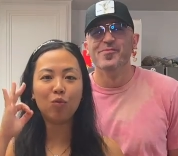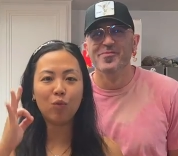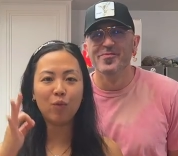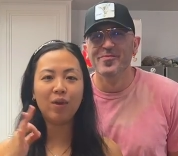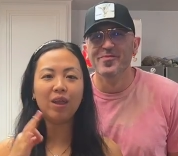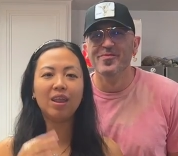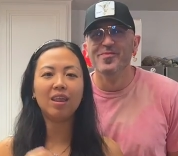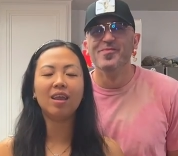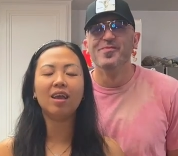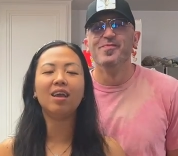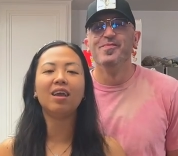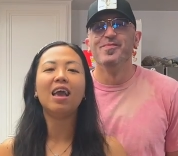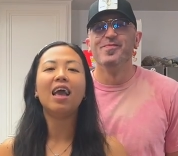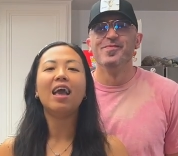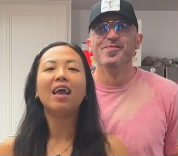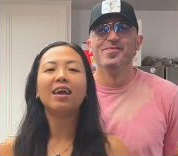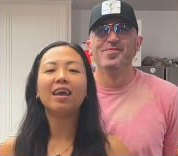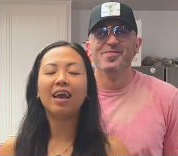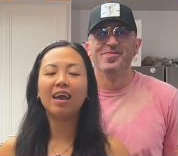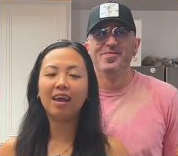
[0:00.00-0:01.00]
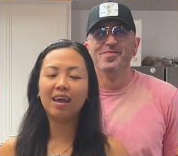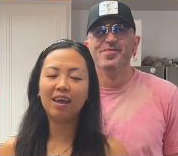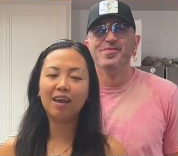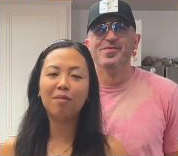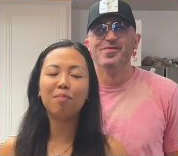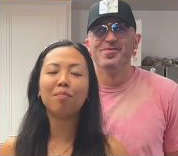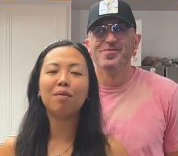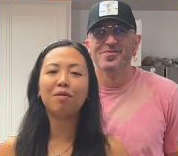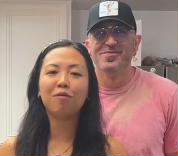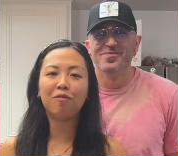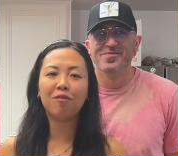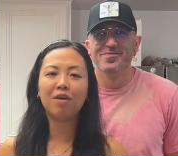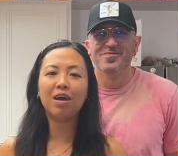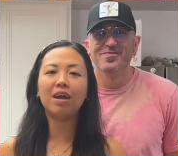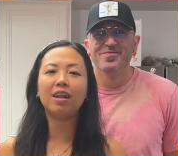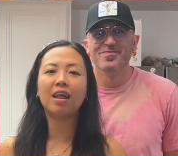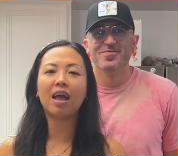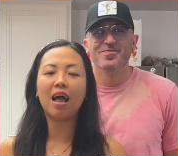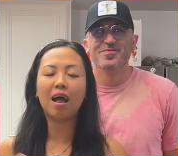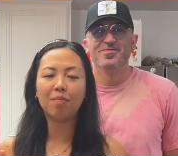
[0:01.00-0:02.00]
Speaker 1: three things can give my
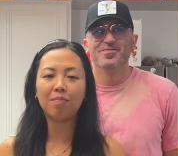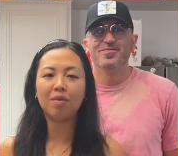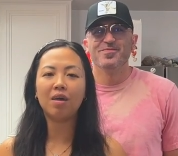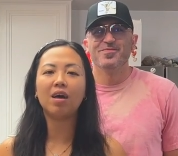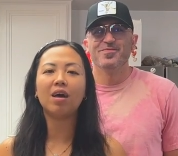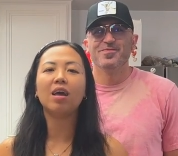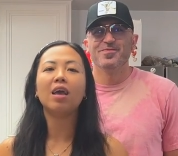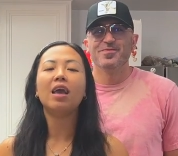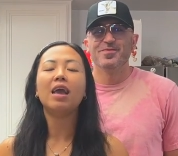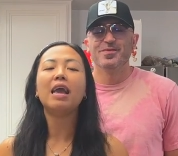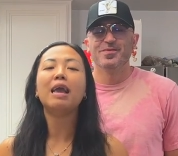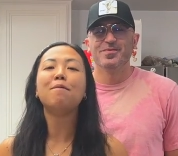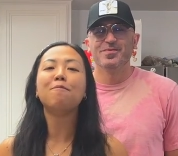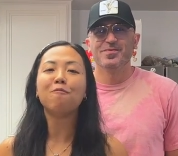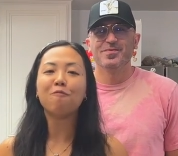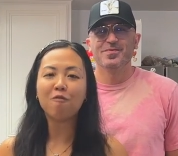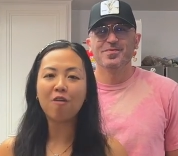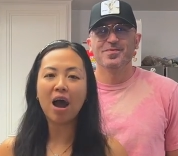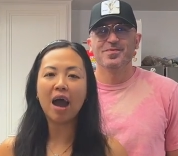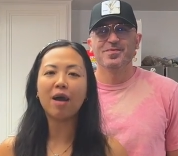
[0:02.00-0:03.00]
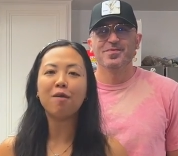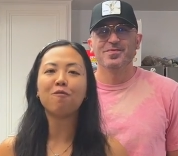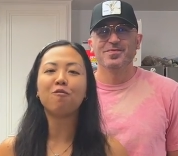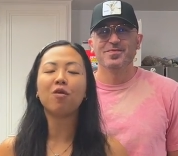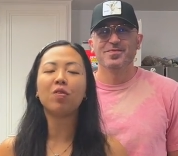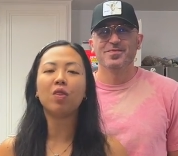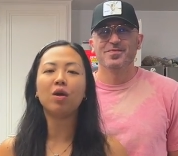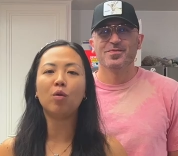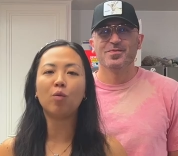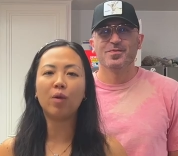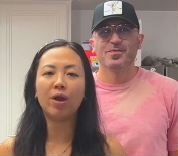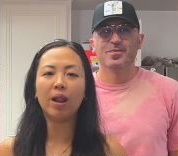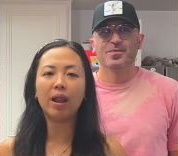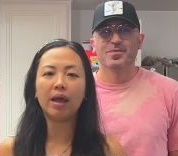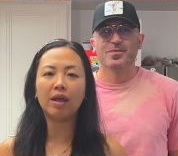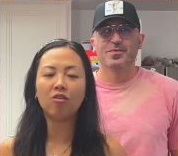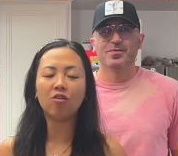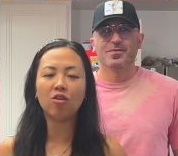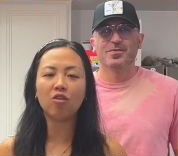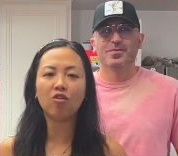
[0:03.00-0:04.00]
friend have the invite for the
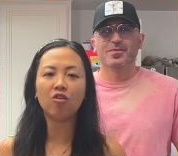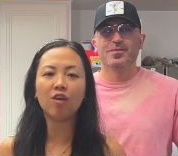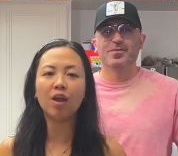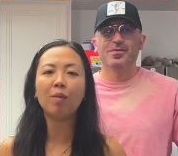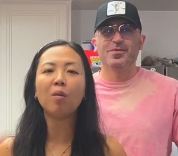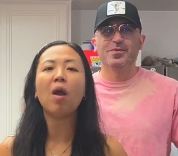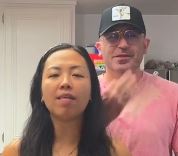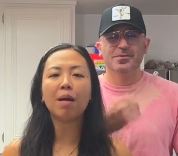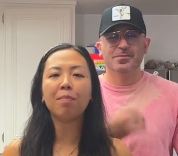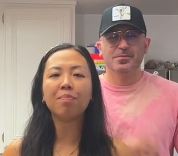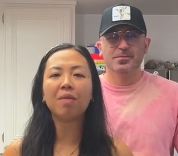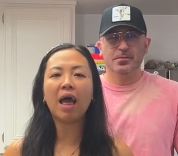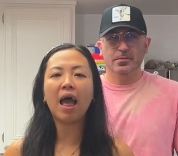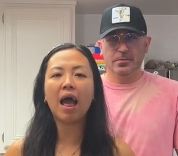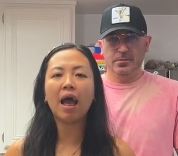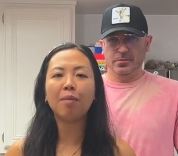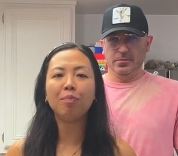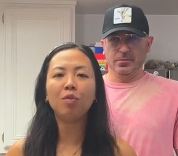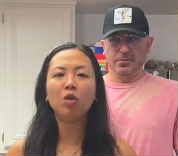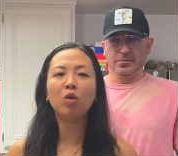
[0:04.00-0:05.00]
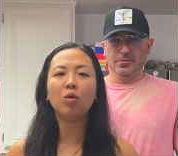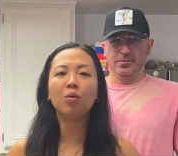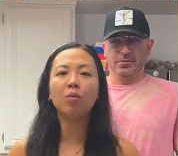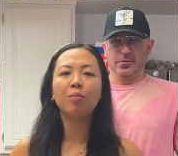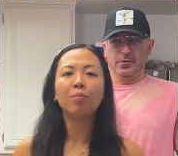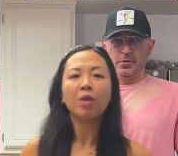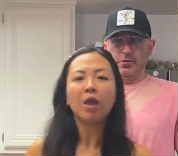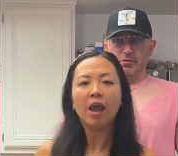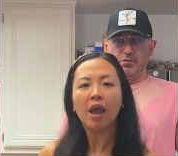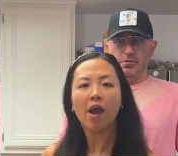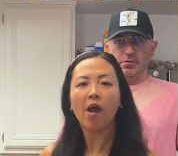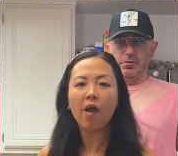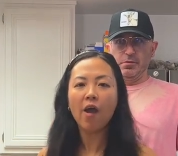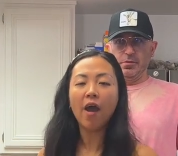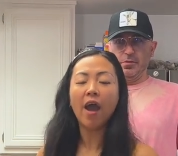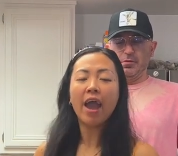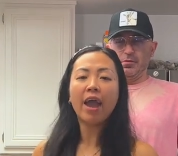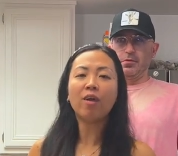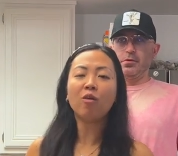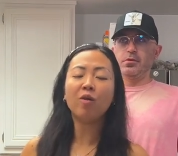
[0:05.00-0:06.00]
relationship. Sometimes you
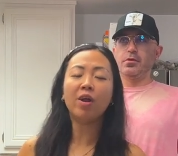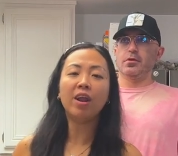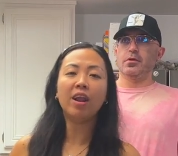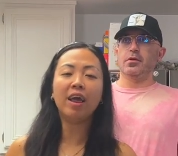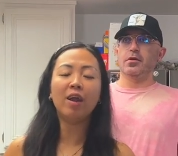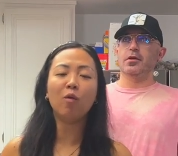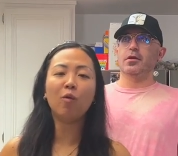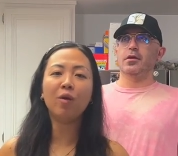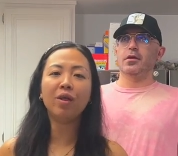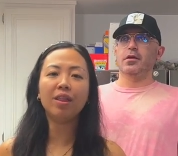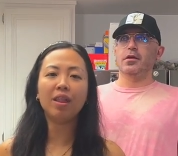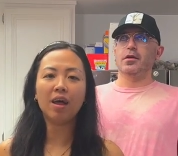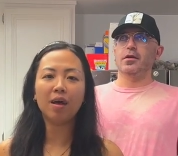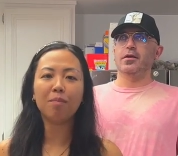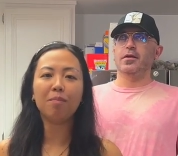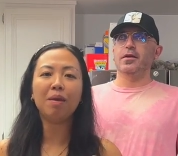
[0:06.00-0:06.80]
angry with the